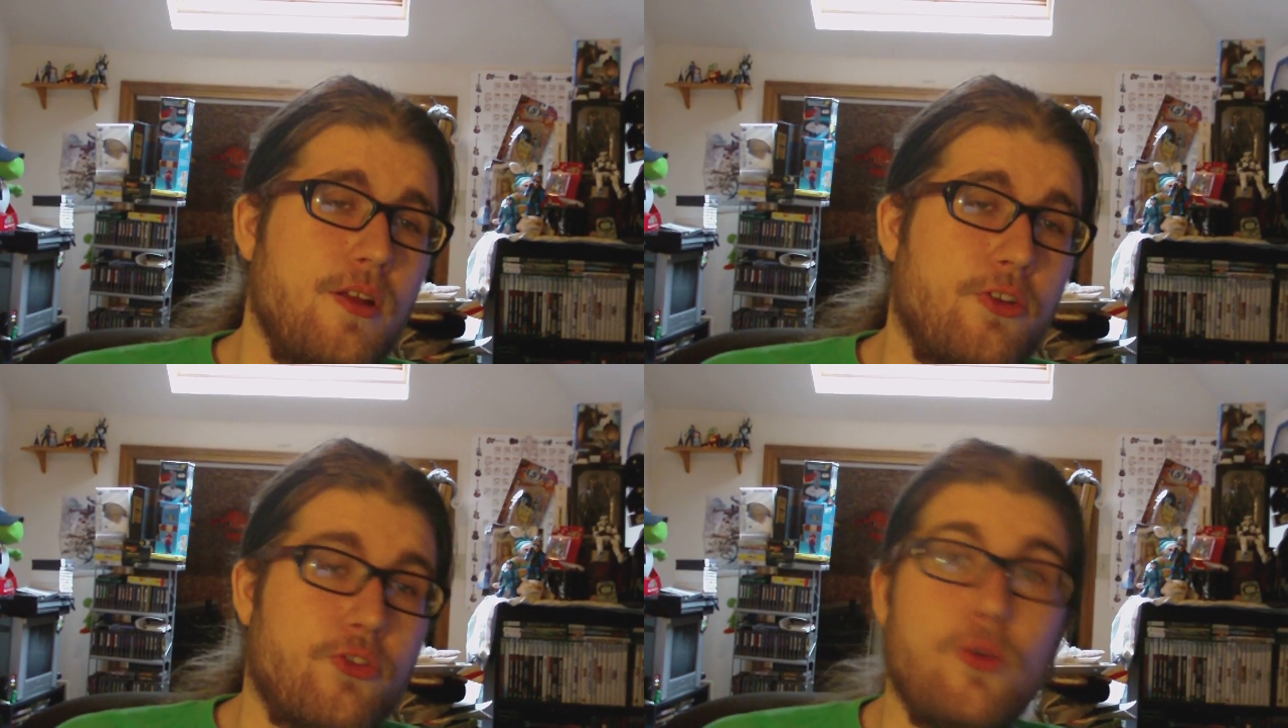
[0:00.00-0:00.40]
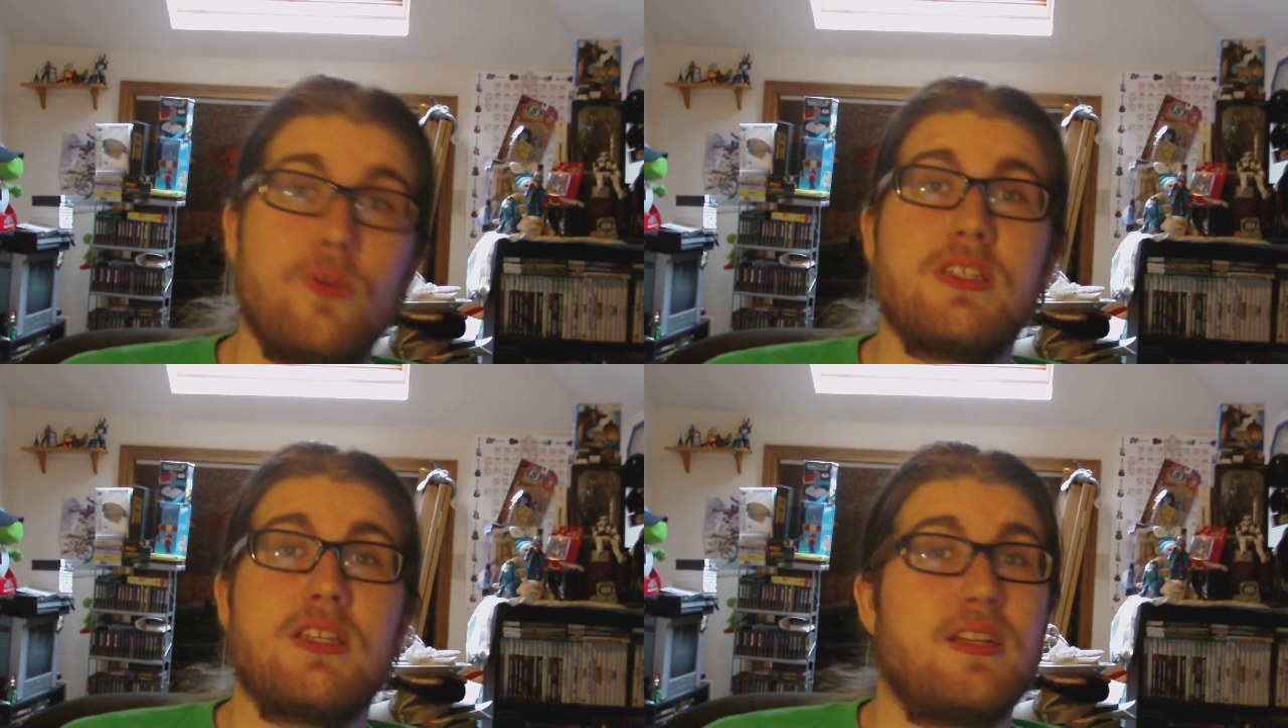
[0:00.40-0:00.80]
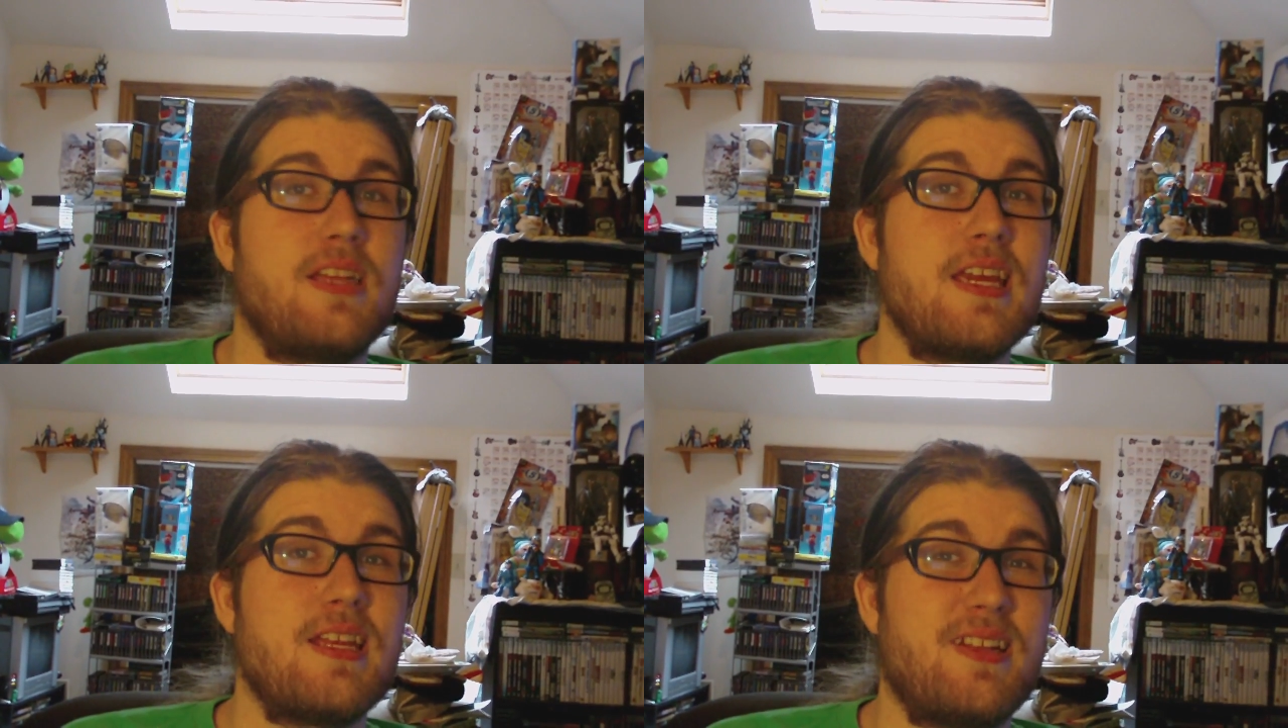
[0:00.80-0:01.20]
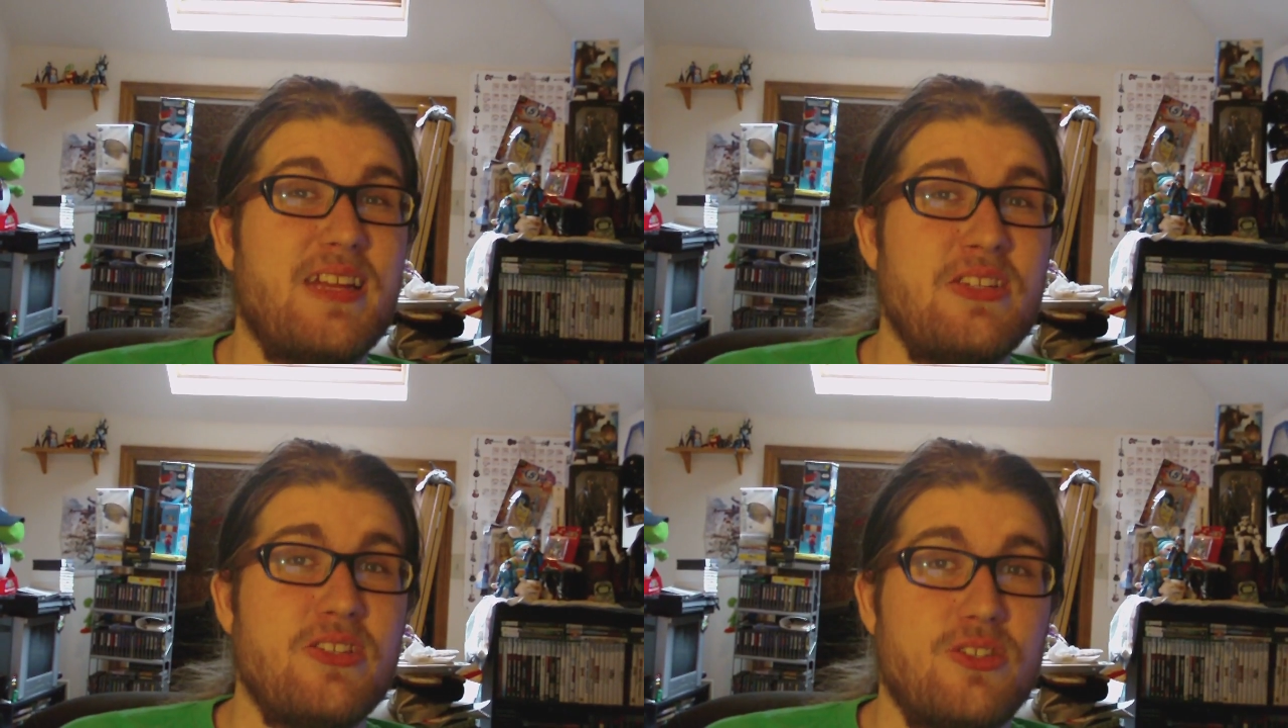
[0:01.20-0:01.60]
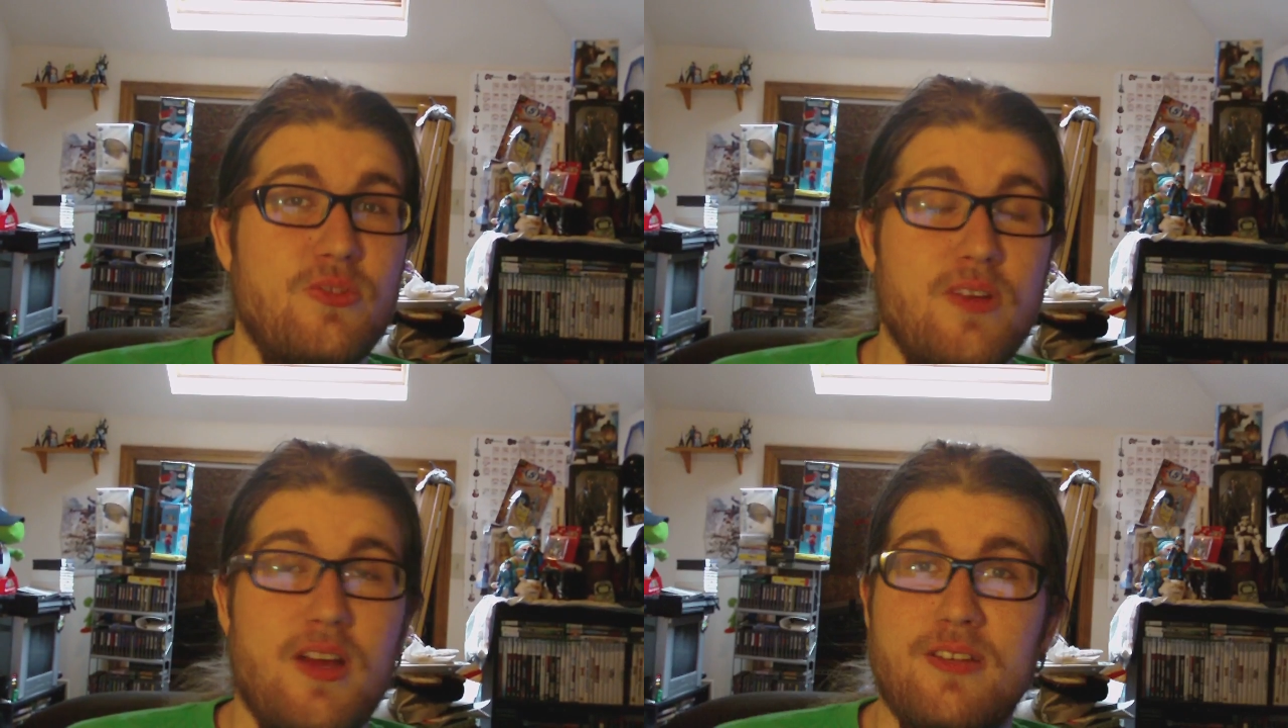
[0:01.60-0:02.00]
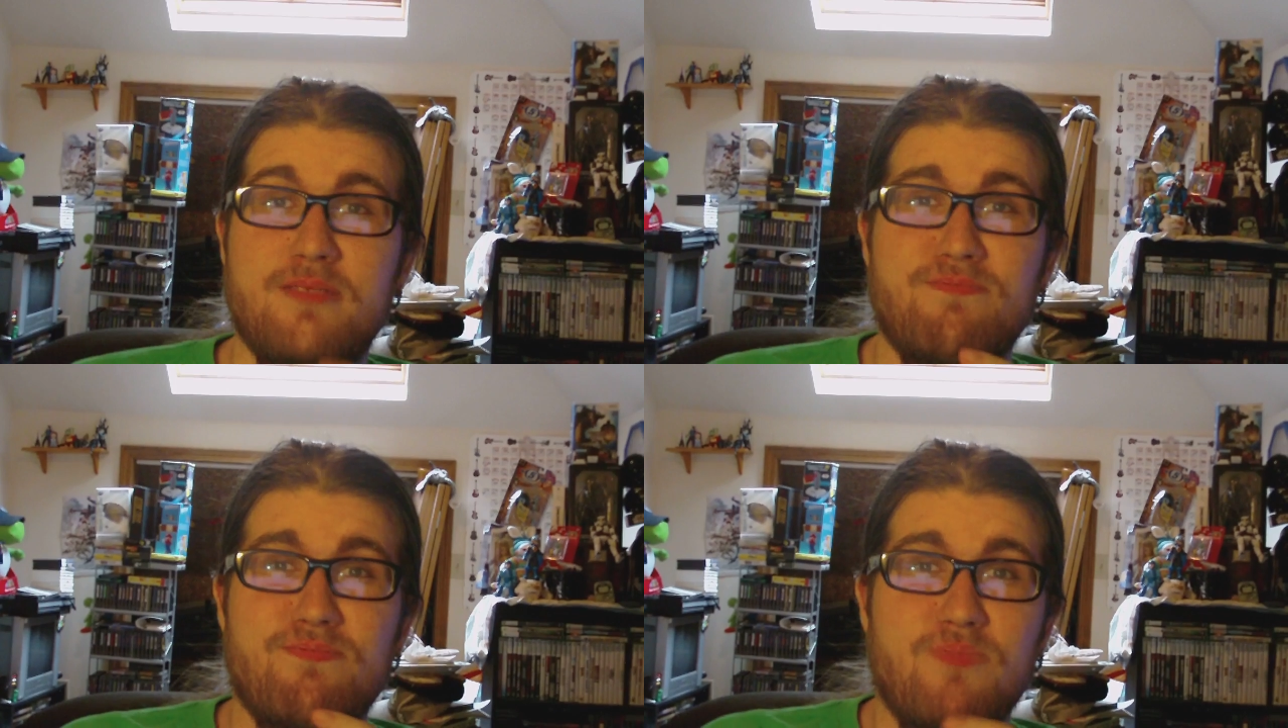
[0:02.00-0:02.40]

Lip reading: controls, they just do not